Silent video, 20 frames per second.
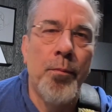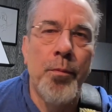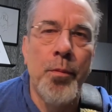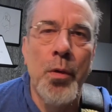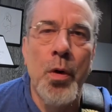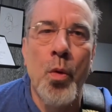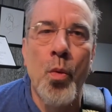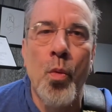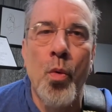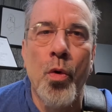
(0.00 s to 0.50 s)

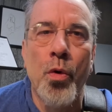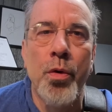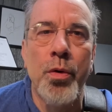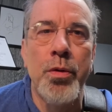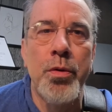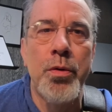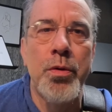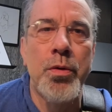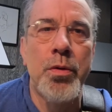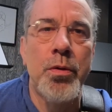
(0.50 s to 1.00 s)

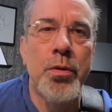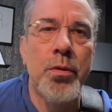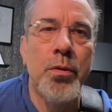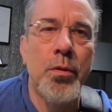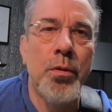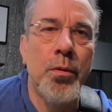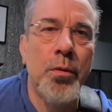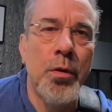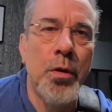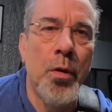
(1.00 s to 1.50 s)
Warren's
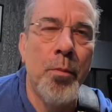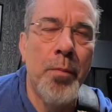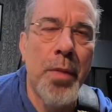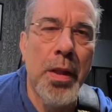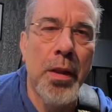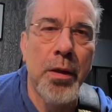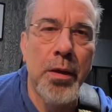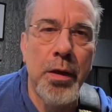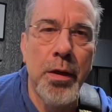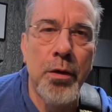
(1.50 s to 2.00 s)

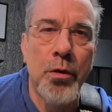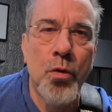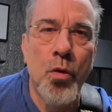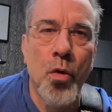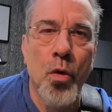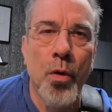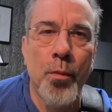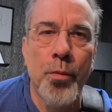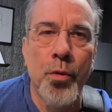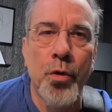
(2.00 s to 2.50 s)
melody and
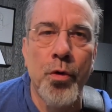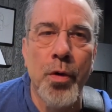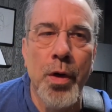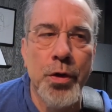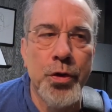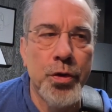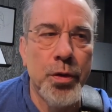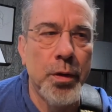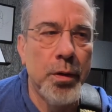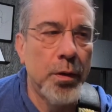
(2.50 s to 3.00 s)
chord
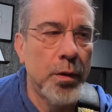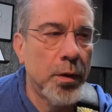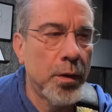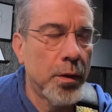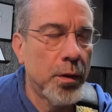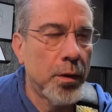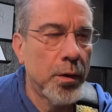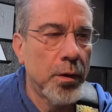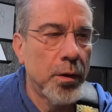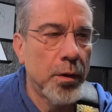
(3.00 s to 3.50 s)
progression,
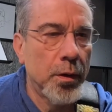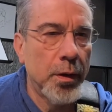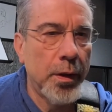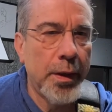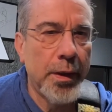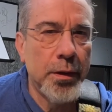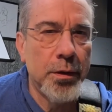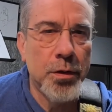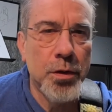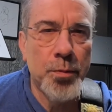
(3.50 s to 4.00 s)

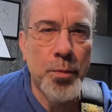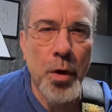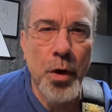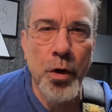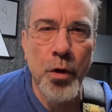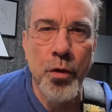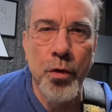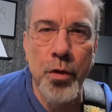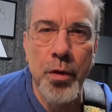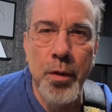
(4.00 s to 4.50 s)
it
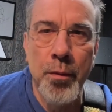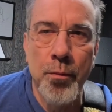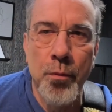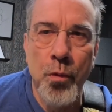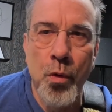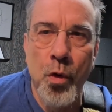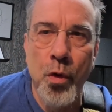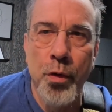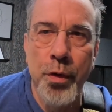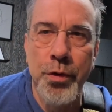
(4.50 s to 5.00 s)
inspired him,
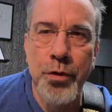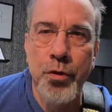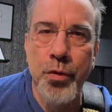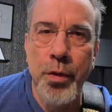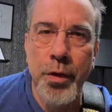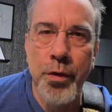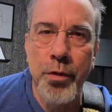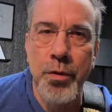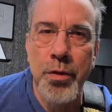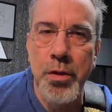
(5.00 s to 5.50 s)
or it
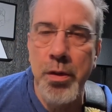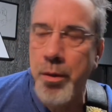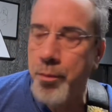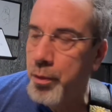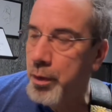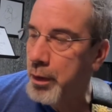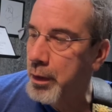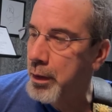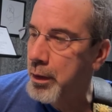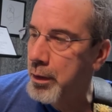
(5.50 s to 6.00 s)
triggered
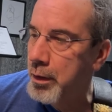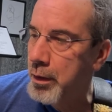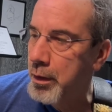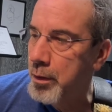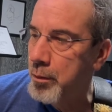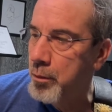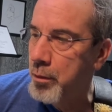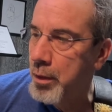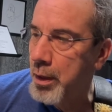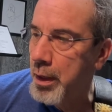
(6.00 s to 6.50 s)
something in
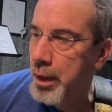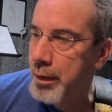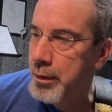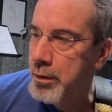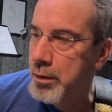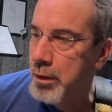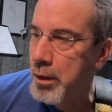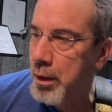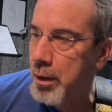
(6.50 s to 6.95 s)
him that